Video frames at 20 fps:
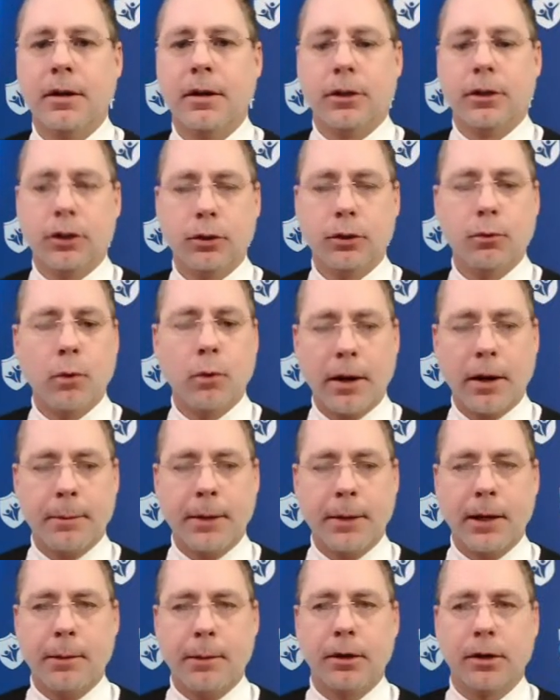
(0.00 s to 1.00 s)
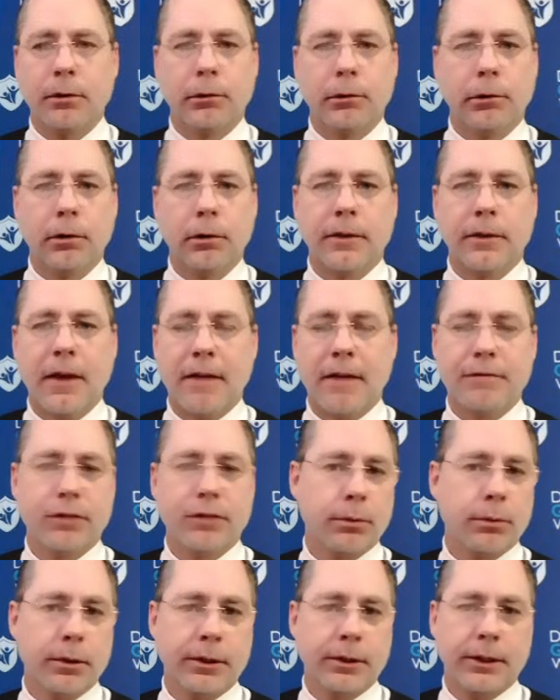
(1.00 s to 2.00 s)
You want to be able to look that
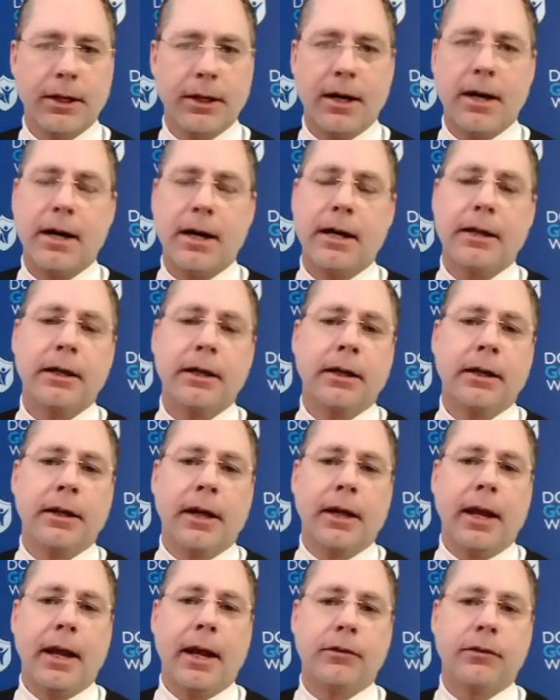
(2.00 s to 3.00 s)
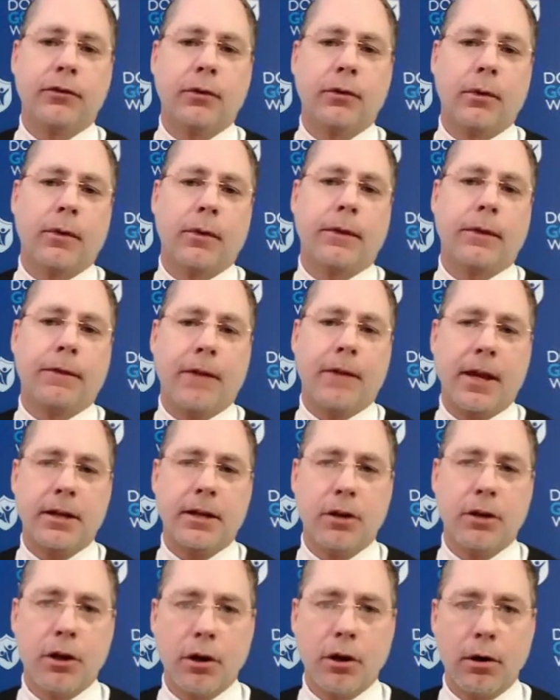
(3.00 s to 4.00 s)
viewer in the eye, and so that they
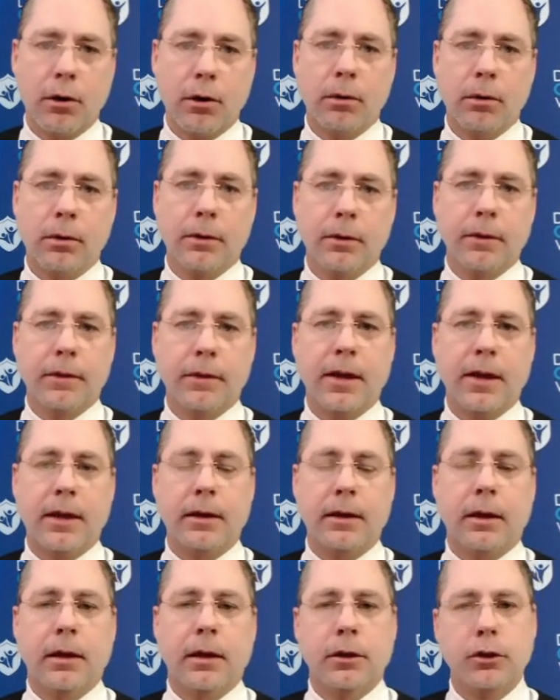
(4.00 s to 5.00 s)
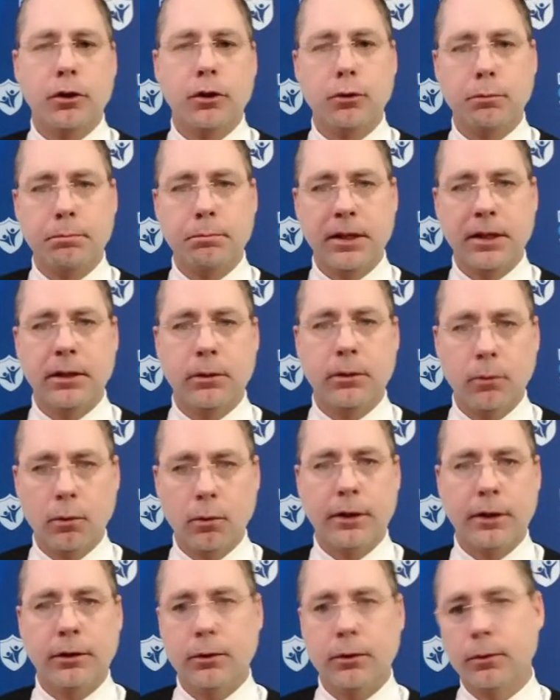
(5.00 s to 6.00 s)
know that you mean
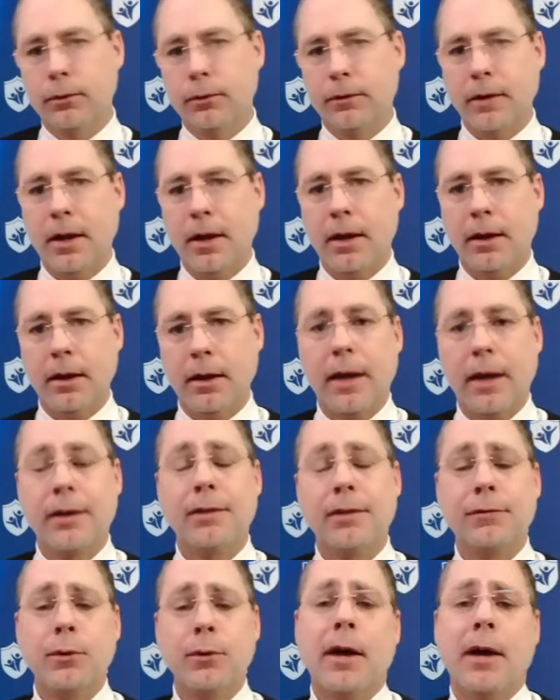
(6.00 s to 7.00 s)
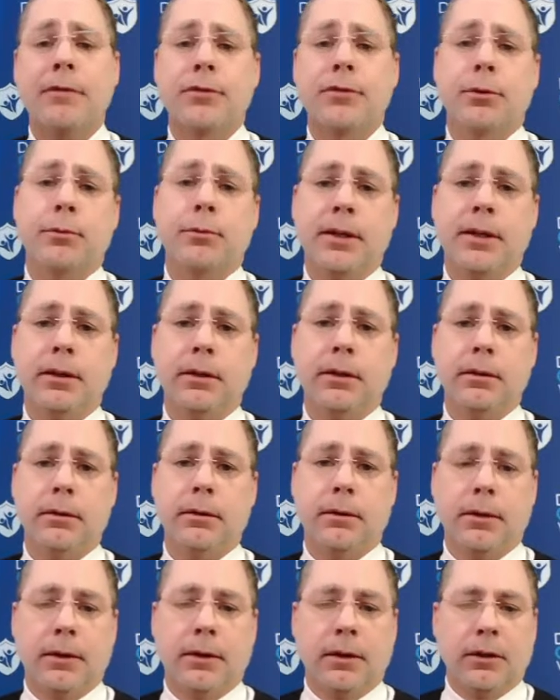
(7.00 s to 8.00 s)
what you say. And if you have to read it,
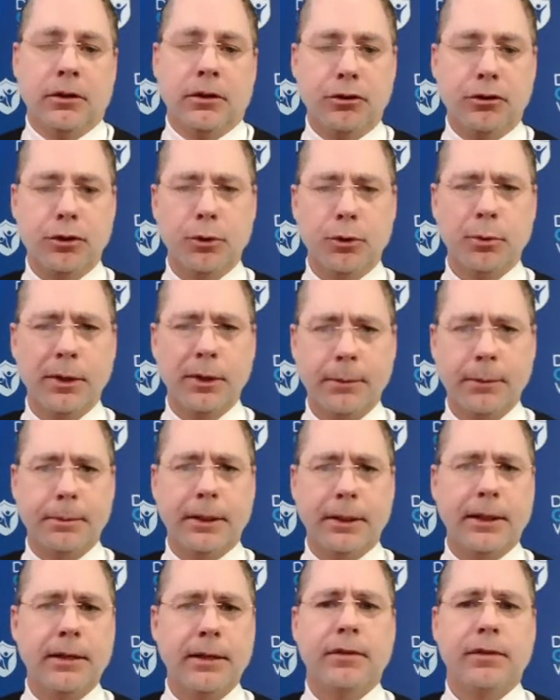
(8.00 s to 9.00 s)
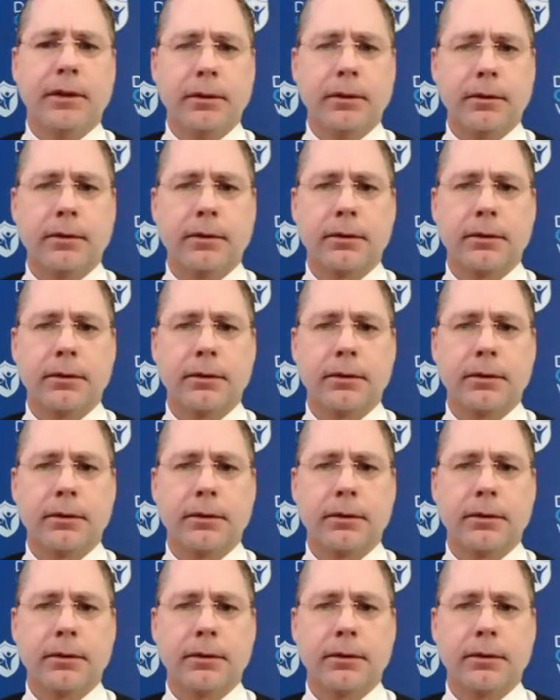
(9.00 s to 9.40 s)
do you really believe it?